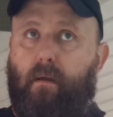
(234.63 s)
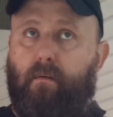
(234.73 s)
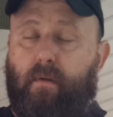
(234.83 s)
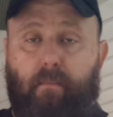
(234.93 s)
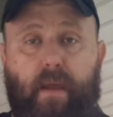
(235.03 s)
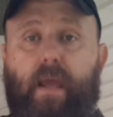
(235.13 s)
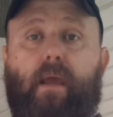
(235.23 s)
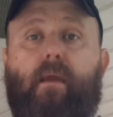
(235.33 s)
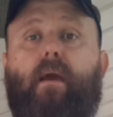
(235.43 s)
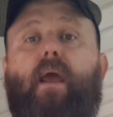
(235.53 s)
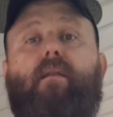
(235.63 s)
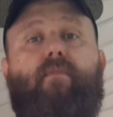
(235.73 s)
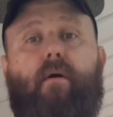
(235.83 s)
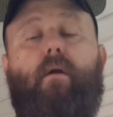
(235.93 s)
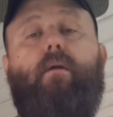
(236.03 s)
to me in the
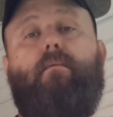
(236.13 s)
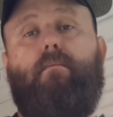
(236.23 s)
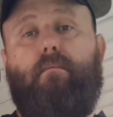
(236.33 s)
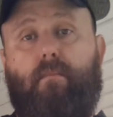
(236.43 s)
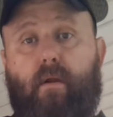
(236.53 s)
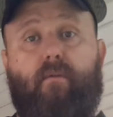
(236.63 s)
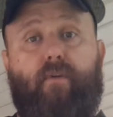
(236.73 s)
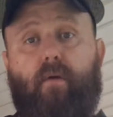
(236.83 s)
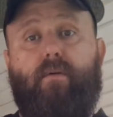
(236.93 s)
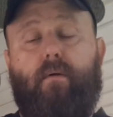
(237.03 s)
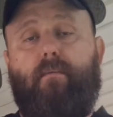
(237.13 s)
very near future.